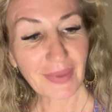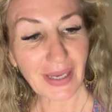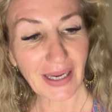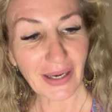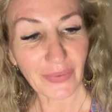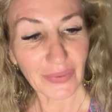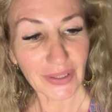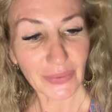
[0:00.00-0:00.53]

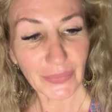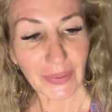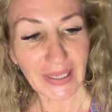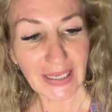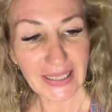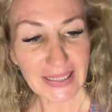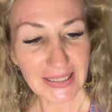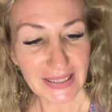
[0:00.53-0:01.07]
I will
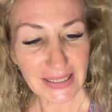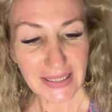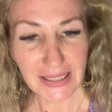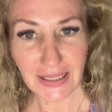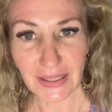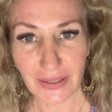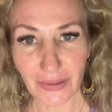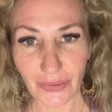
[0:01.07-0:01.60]
wait
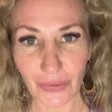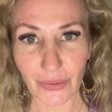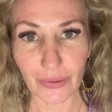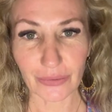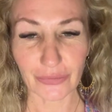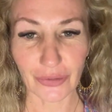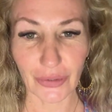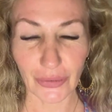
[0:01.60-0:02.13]
until all
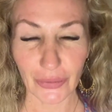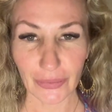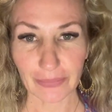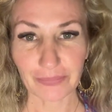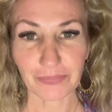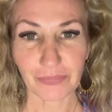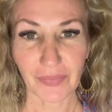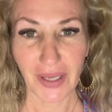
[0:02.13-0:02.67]
of you
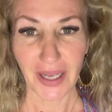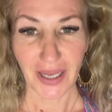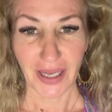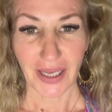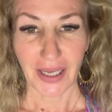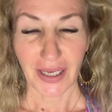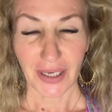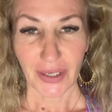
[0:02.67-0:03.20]

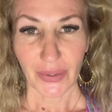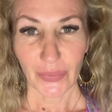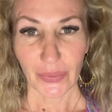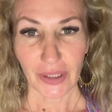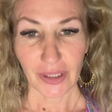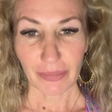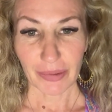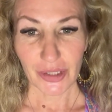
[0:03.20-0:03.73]

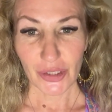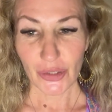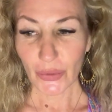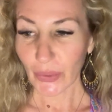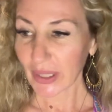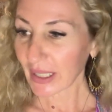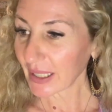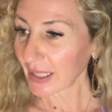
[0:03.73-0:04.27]
will be
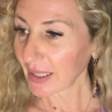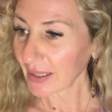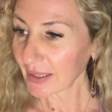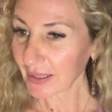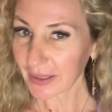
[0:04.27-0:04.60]
joining.